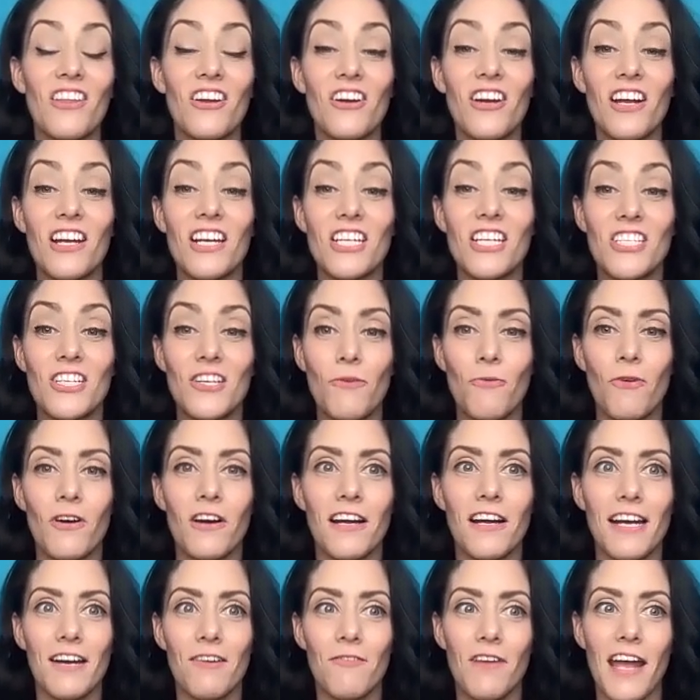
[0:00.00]
Not they're going to, we're
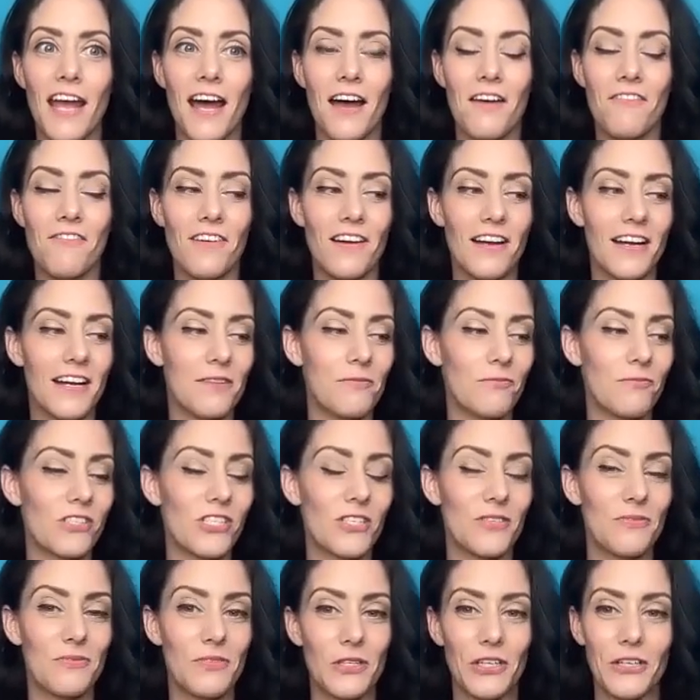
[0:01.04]
going to, we have um,
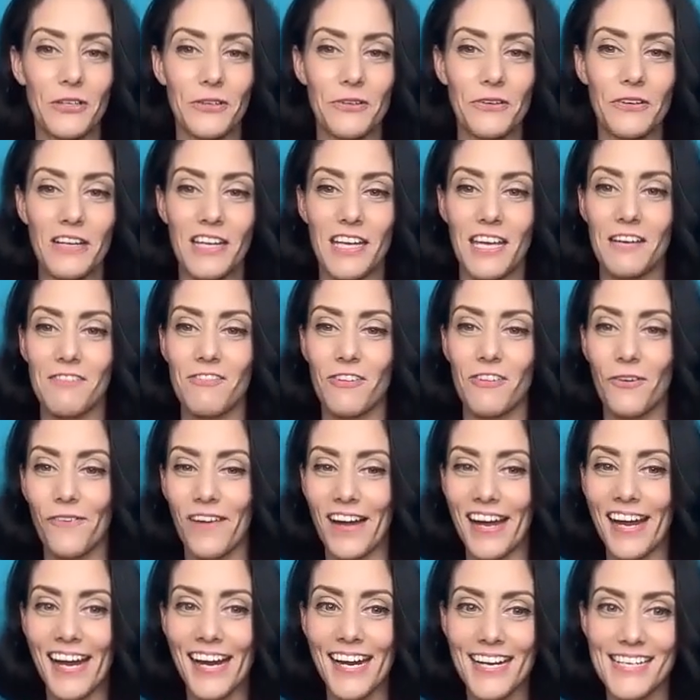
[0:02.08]
some really cool
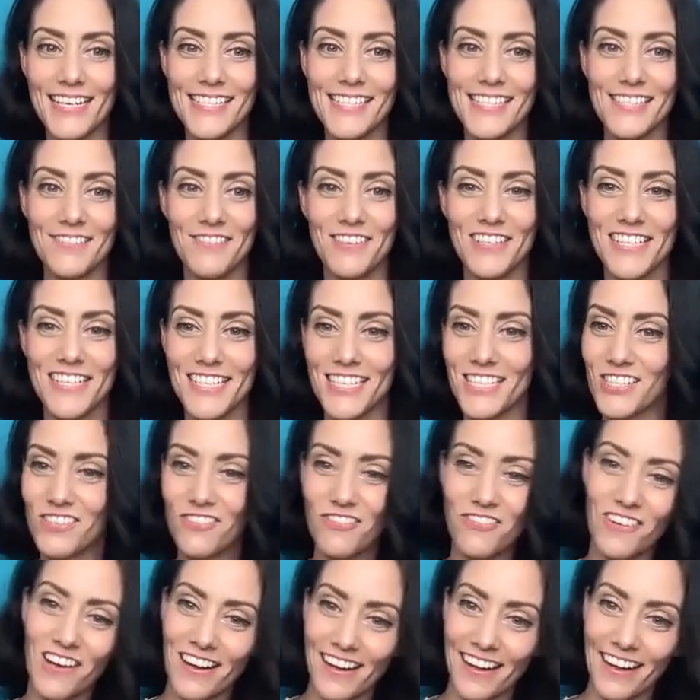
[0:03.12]
giveaways, which is
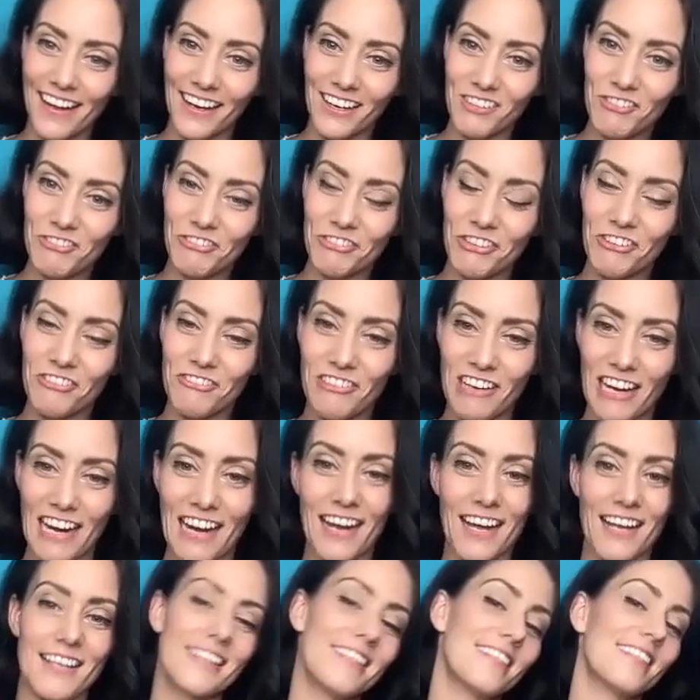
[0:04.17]
fun for
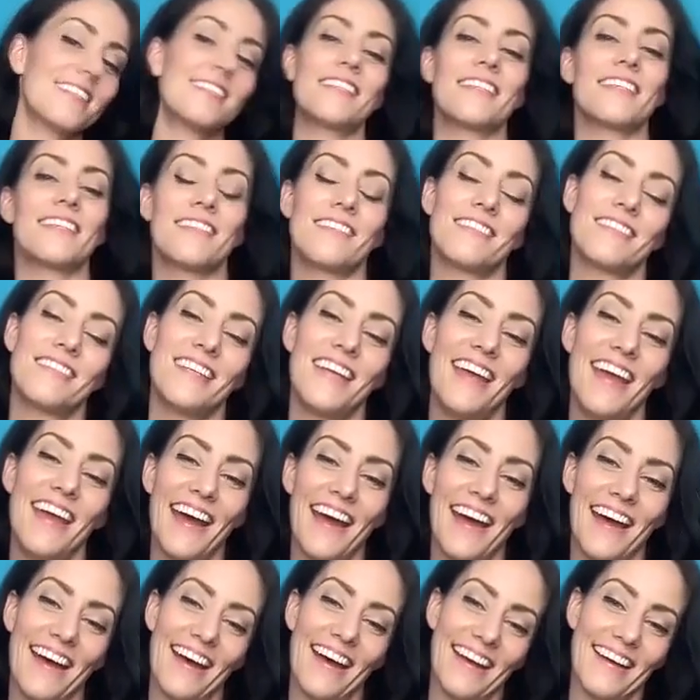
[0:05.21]
fans. And
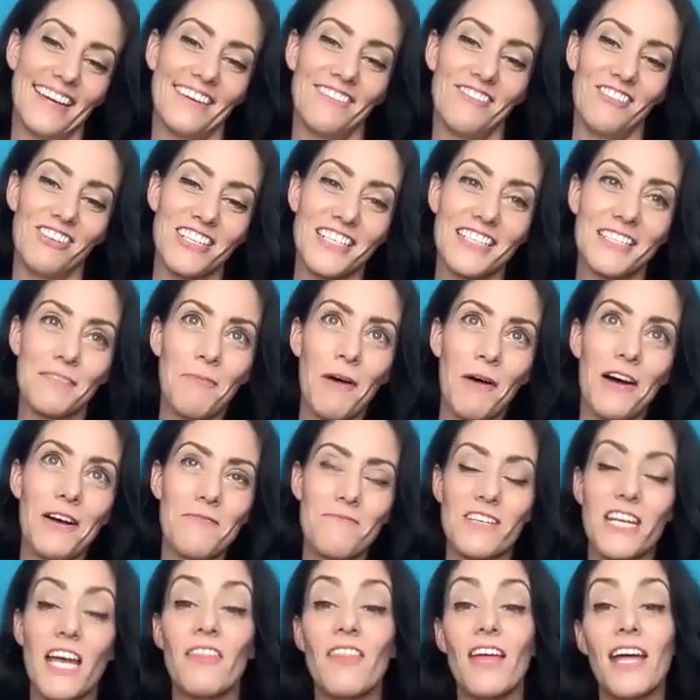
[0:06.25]
yeah, we're just pumped. You
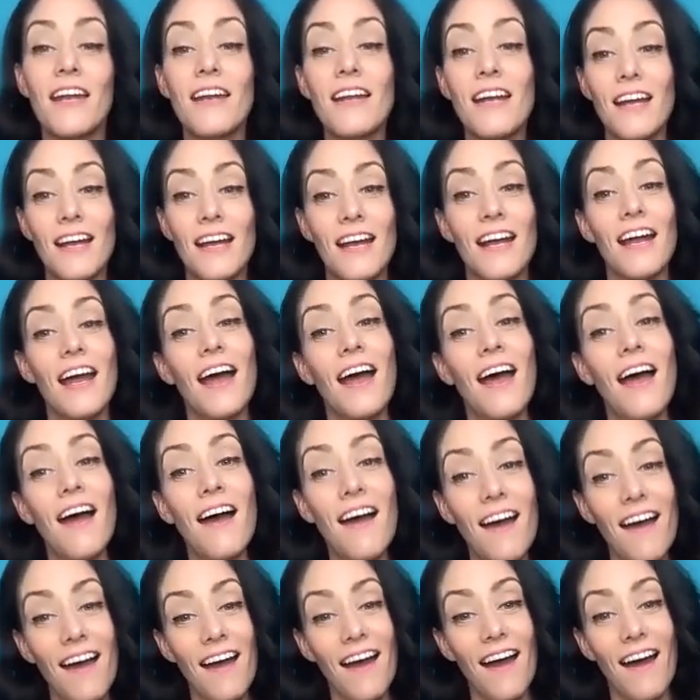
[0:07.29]
can't, then, see,
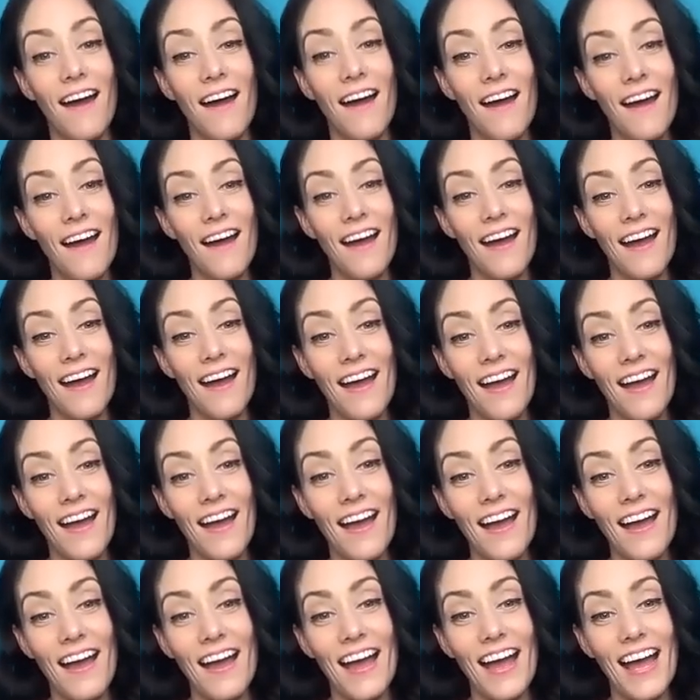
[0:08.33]
you can't see me, but I'm
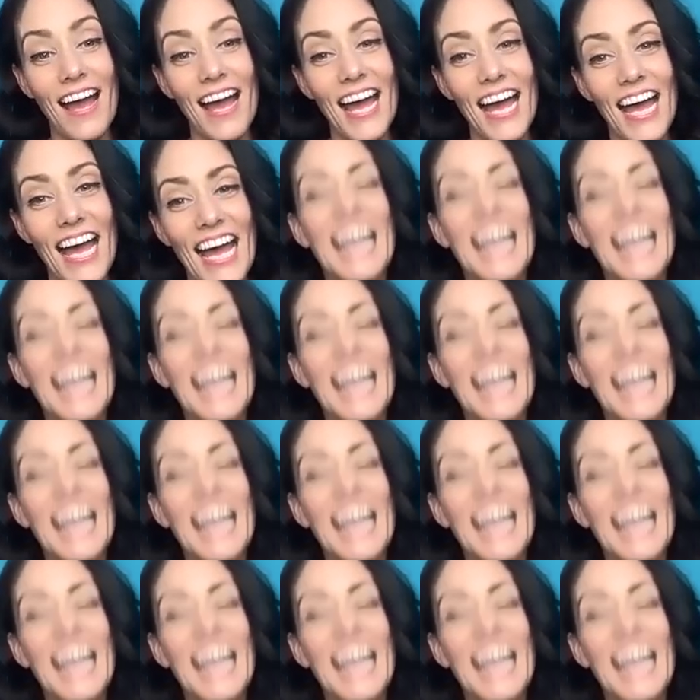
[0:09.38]
raising my,